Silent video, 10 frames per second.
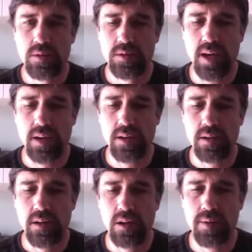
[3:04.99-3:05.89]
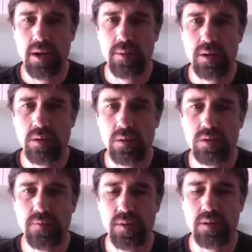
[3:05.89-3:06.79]
Satan, Obama,
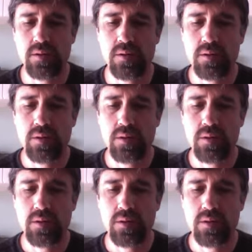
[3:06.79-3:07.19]
Lucifer.